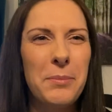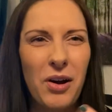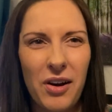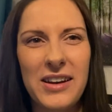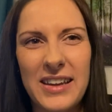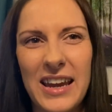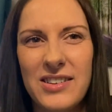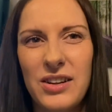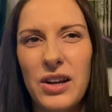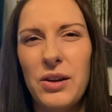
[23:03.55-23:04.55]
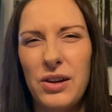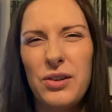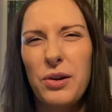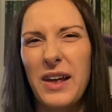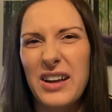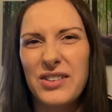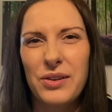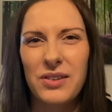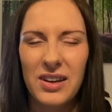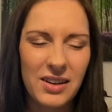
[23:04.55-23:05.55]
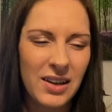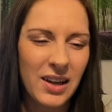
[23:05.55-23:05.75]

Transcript: but I did. You do that, don't you?